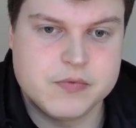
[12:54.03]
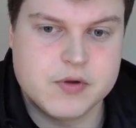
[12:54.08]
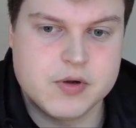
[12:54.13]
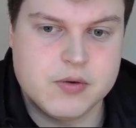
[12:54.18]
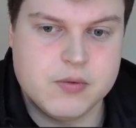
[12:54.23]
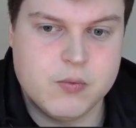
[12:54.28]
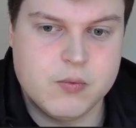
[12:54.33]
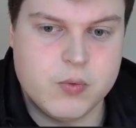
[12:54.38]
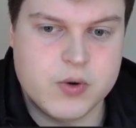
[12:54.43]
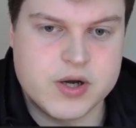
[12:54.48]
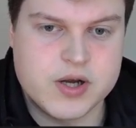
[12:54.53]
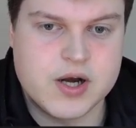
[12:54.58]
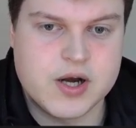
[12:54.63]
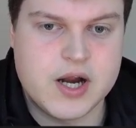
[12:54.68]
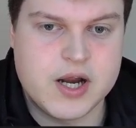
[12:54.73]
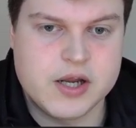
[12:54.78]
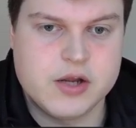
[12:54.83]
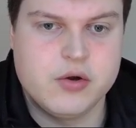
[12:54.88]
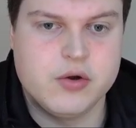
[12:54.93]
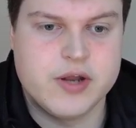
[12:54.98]
whether
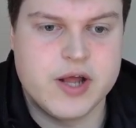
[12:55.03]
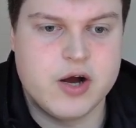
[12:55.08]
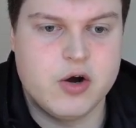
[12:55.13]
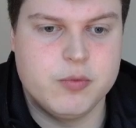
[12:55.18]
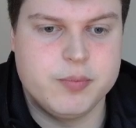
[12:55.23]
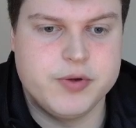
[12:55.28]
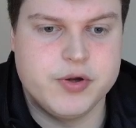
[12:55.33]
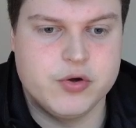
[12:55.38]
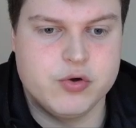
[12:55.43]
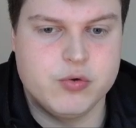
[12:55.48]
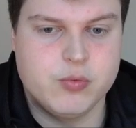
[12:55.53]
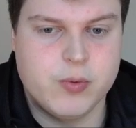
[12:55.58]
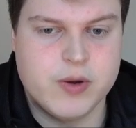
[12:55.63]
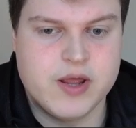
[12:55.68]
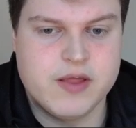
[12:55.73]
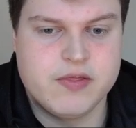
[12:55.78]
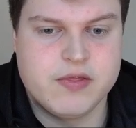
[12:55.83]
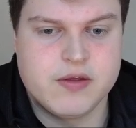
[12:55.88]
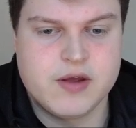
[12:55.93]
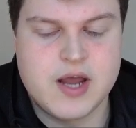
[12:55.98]
I could help you
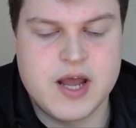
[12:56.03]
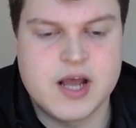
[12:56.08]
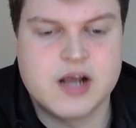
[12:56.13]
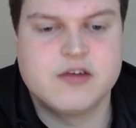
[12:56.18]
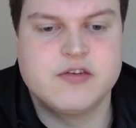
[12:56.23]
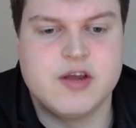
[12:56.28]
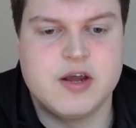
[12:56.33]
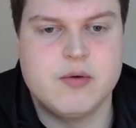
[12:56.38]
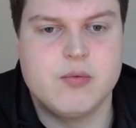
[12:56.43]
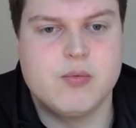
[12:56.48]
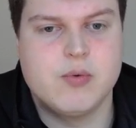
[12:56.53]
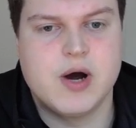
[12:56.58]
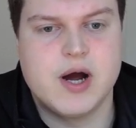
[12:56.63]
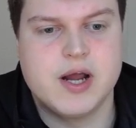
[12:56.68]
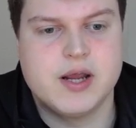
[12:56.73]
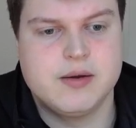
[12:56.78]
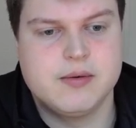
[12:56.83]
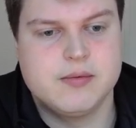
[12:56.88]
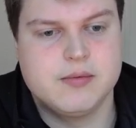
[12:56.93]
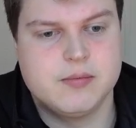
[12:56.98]
with X and
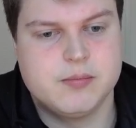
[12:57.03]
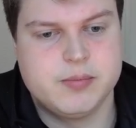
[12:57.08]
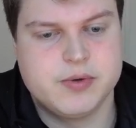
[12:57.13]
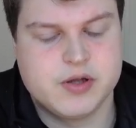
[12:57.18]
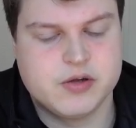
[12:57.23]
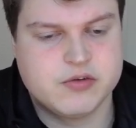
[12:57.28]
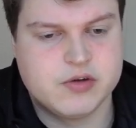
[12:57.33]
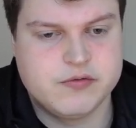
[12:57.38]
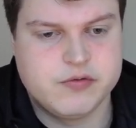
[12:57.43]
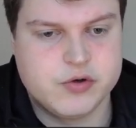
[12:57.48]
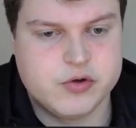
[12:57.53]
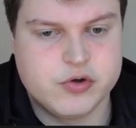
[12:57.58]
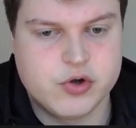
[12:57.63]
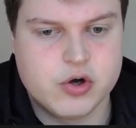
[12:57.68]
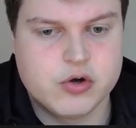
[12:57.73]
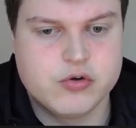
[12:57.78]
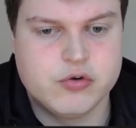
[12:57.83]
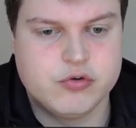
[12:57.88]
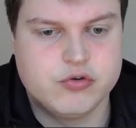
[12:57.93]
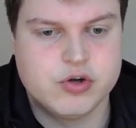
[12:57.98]
Y. Because if you
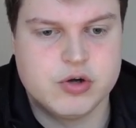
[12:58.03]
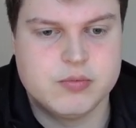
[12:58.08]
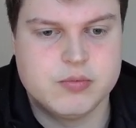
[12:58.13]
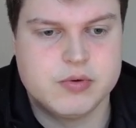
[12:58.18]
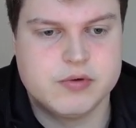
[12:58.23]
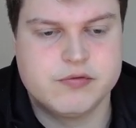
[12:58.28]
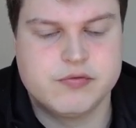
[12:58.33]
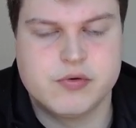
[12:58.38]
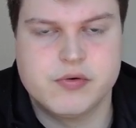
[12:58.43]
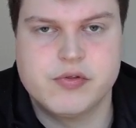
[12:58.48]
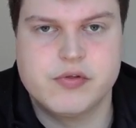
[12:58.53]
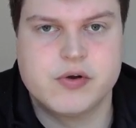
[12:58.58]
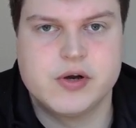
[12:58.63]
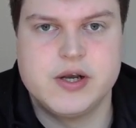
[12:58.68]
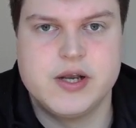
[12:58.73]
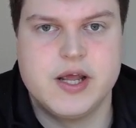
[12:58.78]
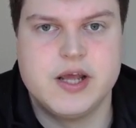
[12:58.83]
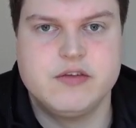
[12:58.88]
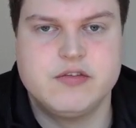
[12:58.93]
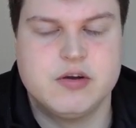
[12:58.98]
talk to someone for 3
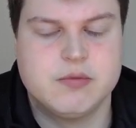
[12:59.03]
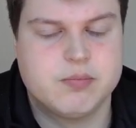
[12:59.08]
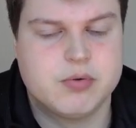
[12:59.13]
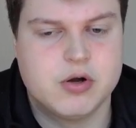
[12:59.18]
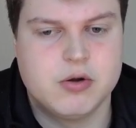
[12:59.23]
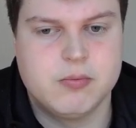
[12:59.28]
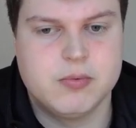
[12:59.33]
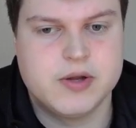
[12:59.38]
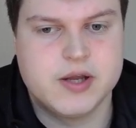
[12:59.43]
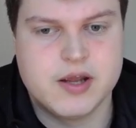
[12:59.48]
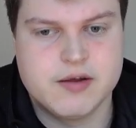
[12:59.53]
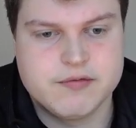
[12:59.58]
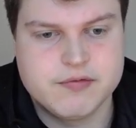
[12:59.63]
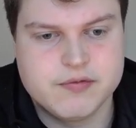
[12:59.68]
days, they probably have